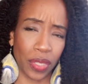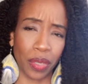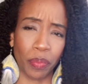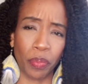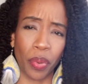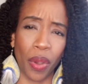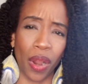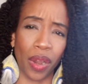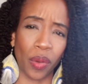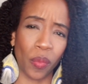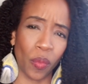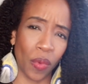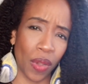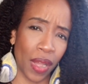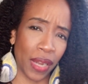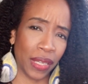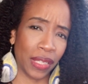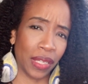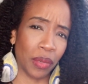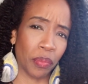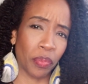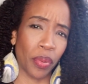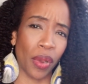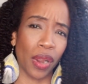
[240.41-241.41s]
who's in part 1,
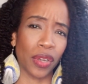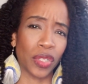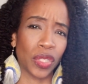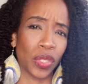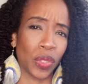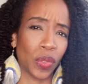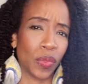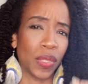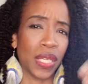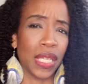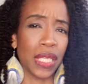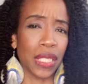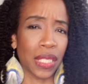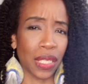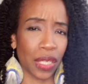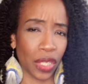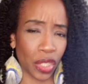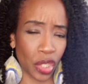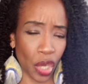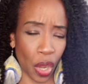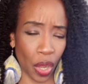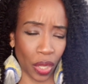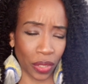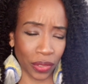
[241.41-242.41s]
and in part 2, he's an
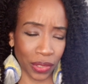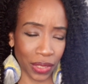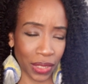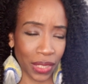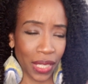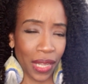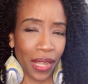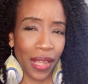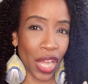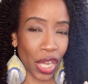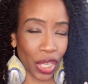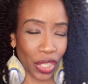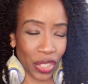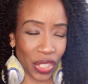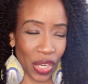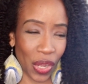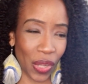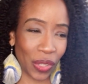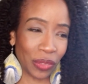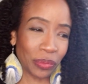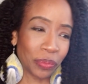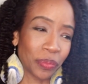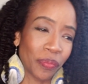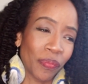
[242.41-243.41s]
adult, young
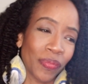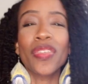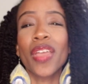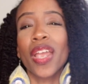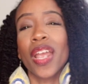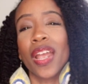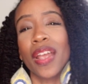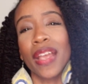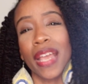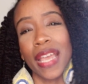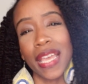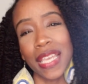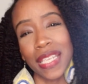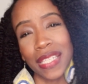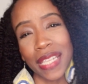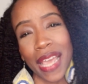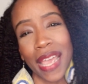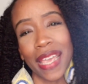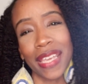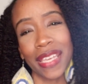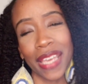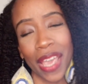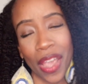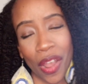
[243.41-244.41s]
adult. There is
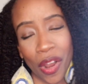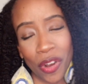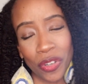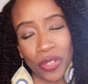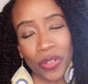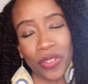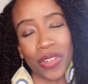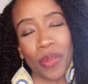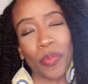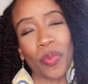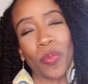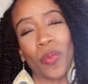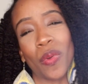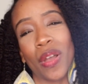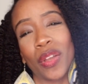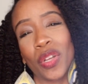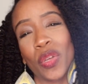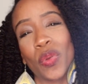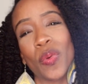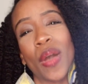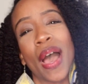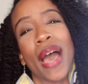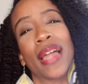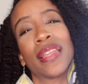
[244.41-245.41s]
a character in number 1
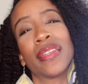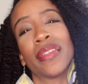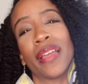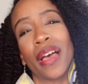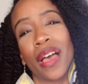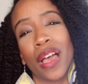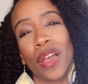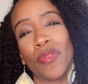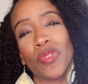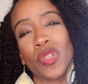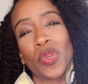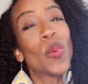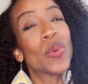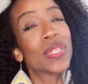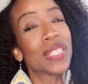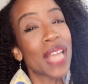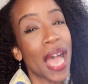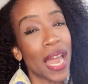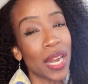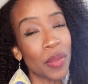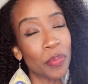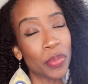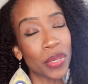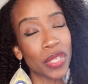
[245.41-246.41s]
who I love, who was
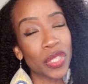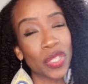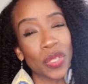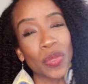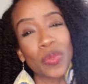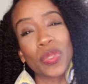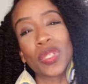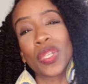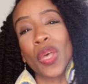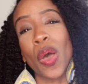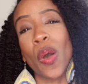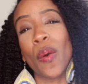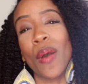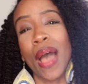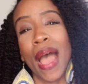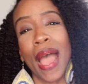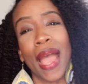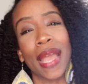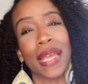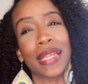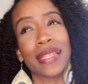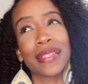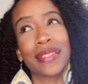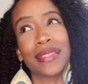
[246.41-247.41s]
not in book 2, so
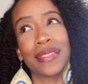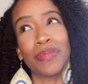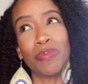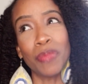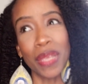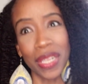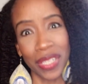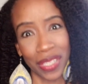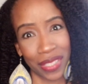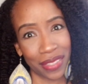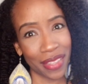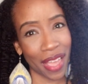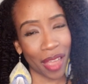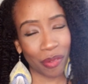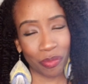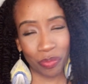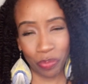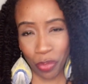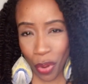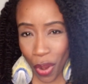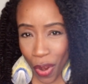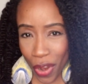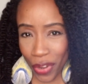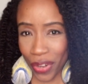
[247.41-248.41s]
I missed
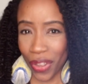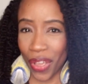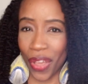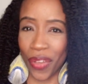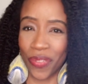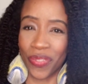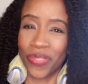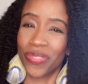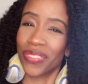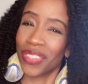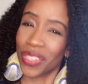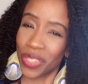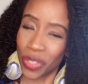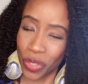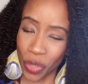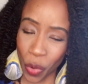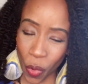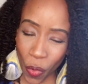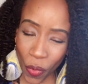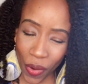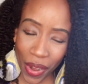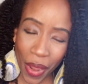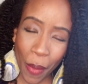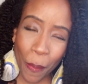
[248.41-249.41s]
that part of the
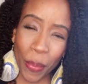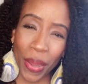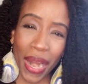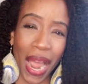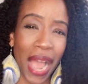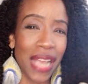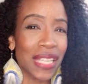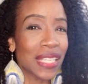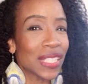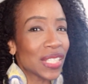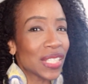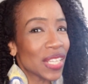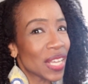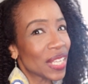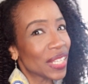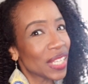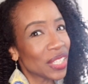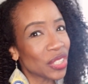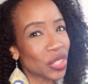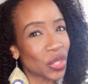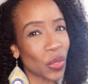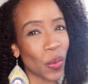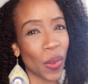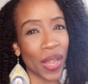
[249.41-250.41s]
story, but I still
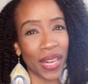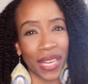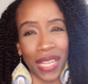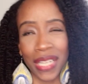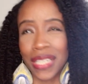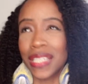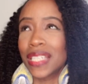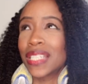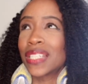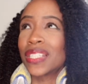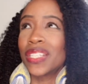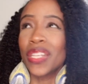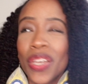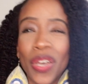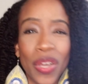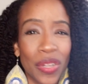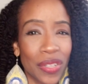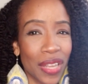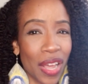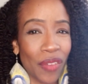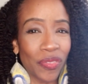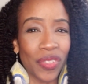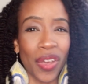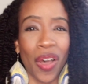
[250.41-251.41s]
enjoyed it, still
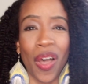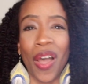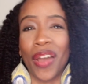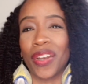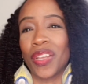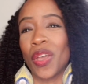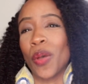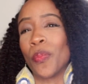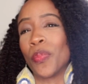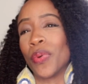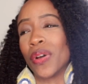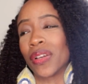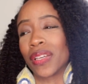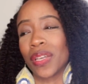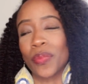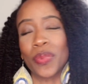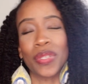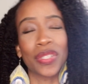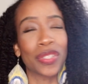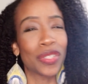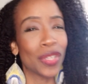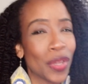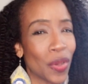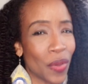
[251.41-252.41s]
loved the audiobook. It
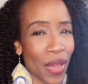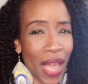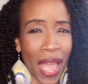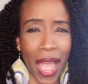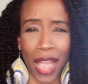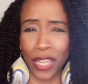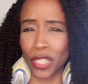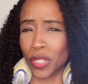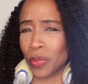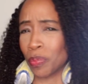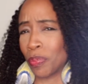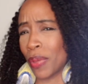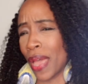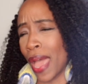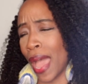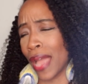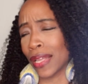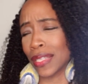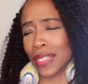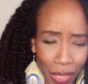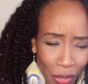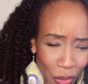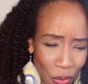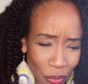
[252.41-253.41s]
was still
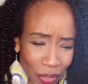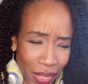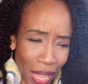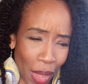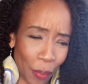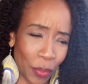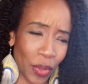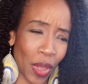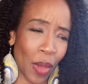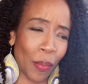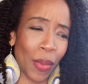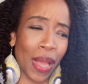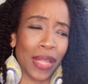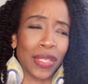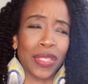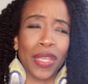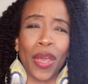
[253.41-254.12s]
action-packed, still kept me on my